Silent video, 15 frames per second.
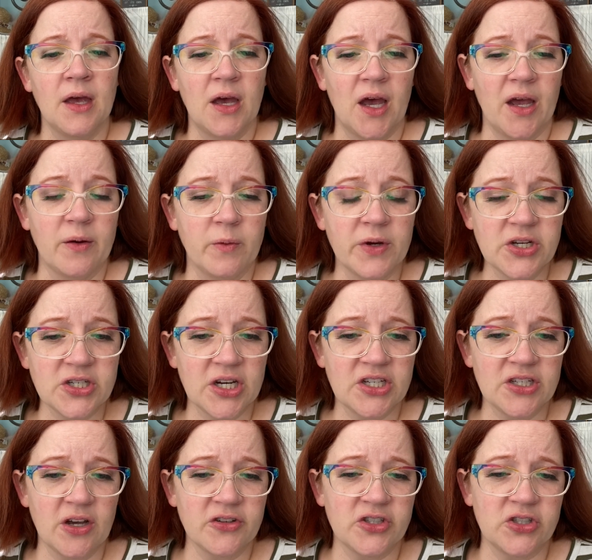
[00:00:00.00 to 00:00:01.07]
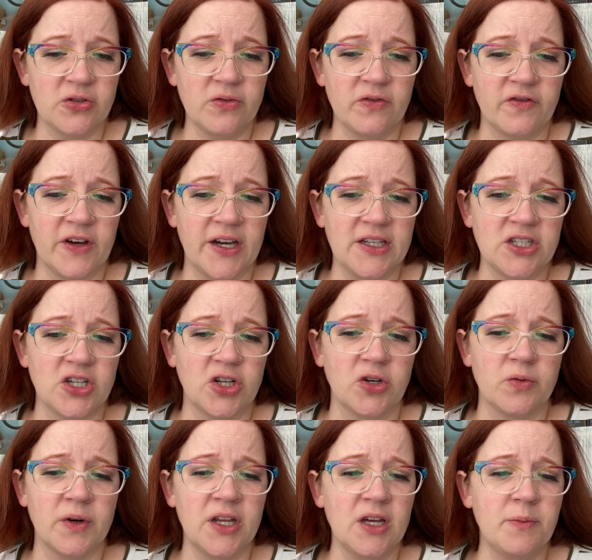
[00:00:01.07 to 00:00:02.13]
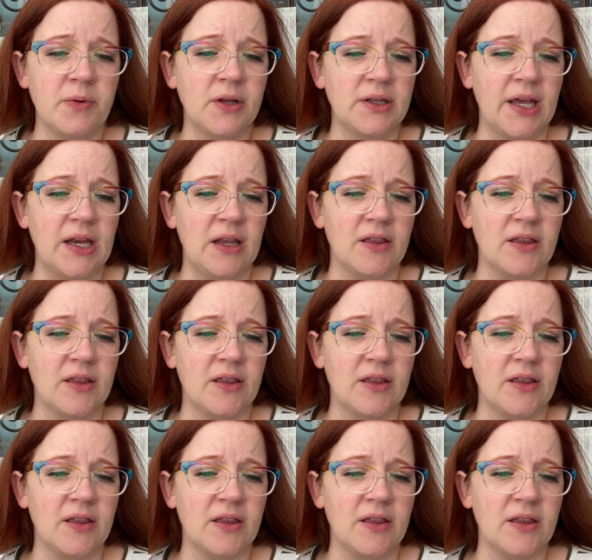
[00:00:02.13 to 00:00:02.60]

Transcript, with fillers: I wish I shall soon find an agreeable lady